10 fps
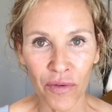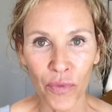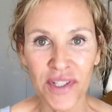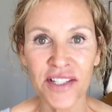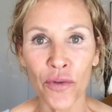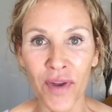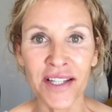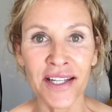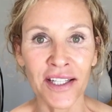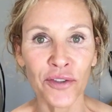was
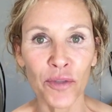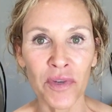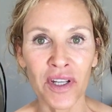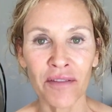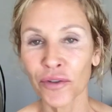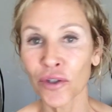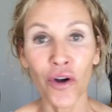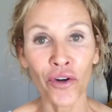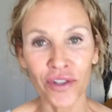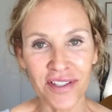threatening to me for the
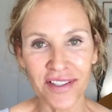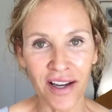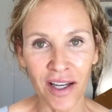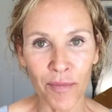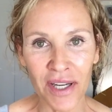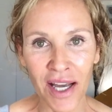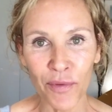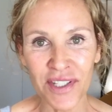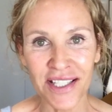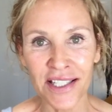longest time, and I
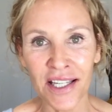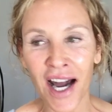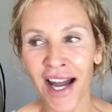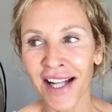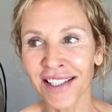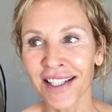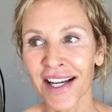was in denial